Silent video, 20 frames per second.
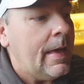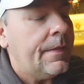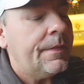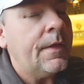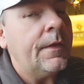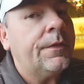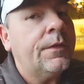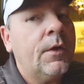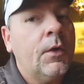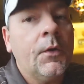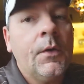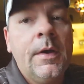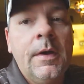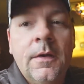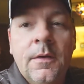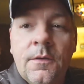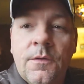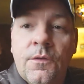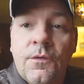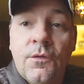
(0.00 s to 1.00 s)
that there
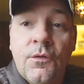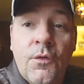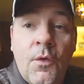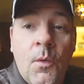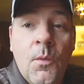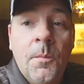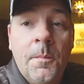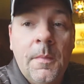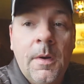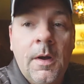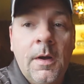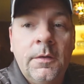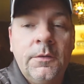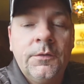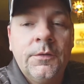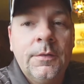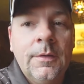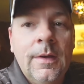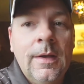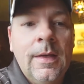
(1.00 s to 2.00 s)
is so
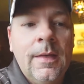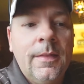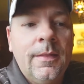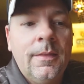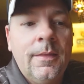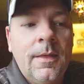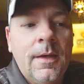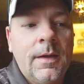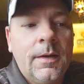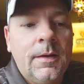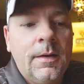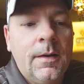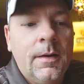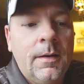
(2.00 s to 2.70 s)
much that